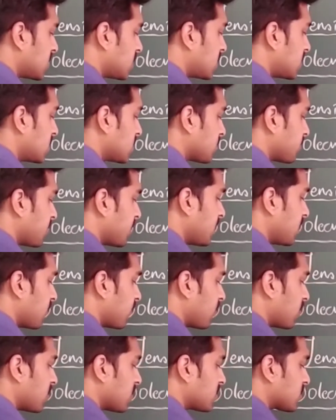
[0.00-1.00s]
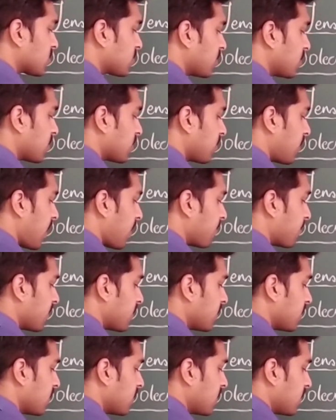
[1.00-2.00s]
third sphere, what is going to
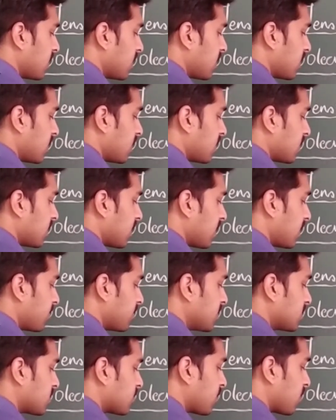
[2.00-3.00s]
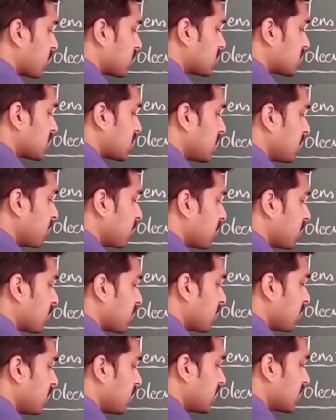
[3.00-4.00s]
happen? That means for C
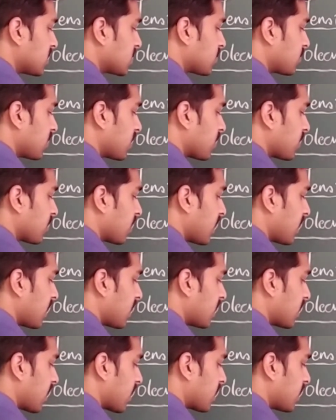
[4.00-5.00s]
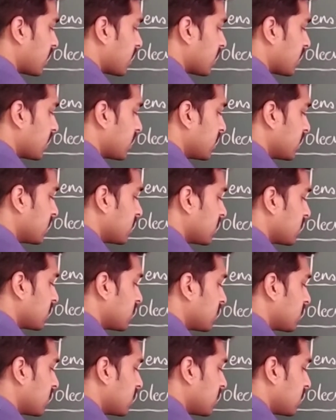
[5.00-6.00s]
molecule, it is going to get attracted here,
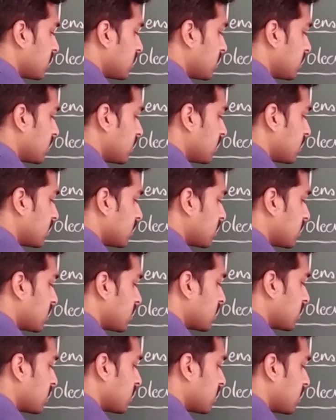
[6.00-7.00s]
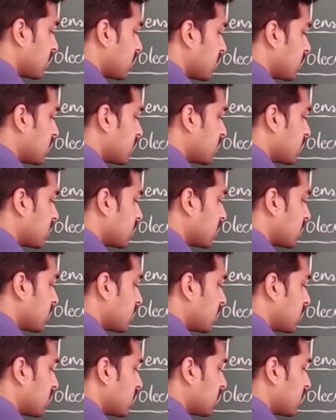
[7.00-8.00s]
here, here,
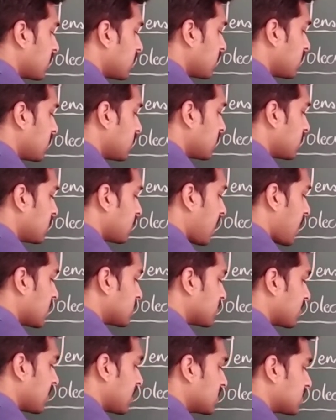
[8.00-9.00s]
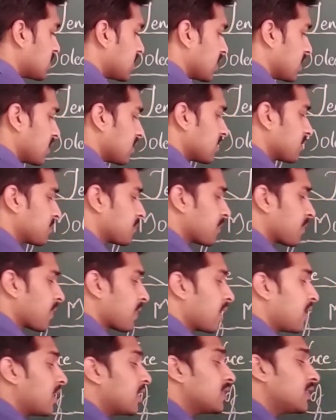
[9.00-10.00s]
here as well as here.
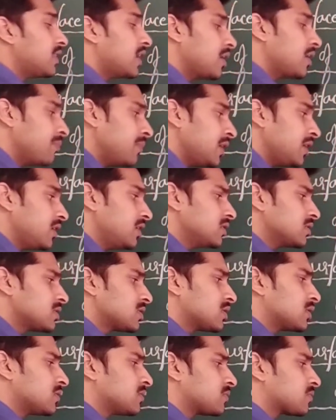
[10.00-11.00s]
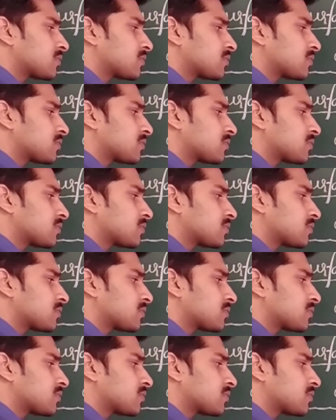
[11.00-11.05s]
That means